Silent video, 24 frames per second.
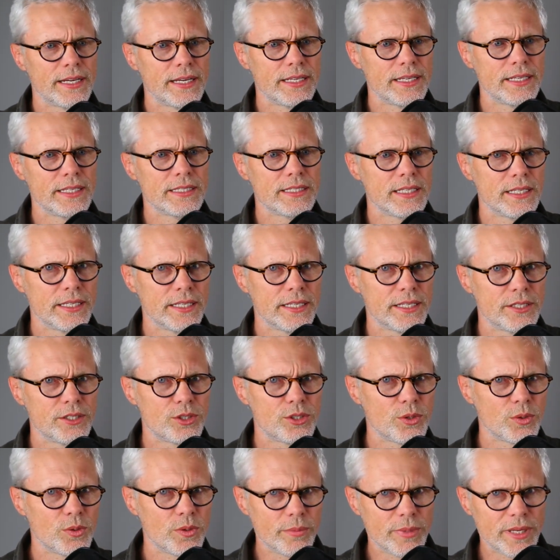easily
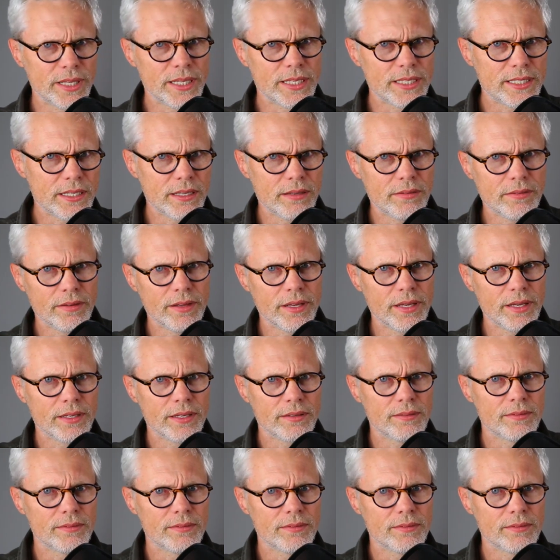controlled by the TV,